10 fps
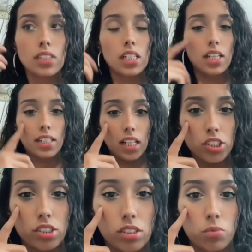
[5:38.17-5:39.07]
And now
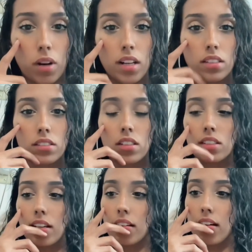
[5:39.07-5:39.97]
she's just wilding on
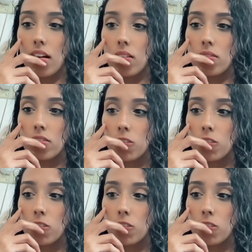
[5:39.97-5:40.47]
that account.